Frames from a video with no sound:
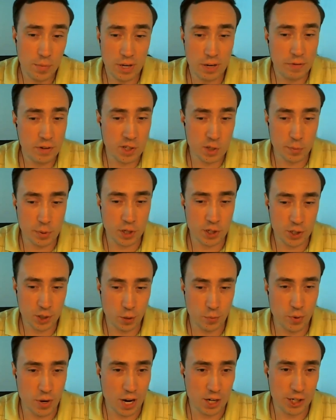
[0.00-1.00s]
But if it's a
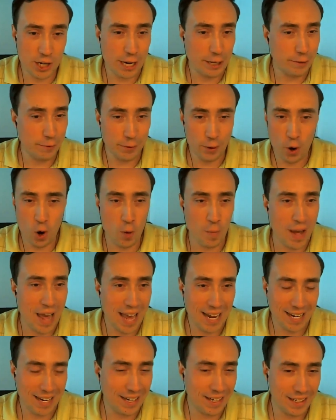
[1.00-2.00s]
personal project for home
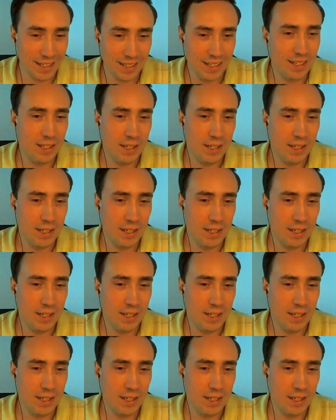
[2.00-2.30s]
hacking,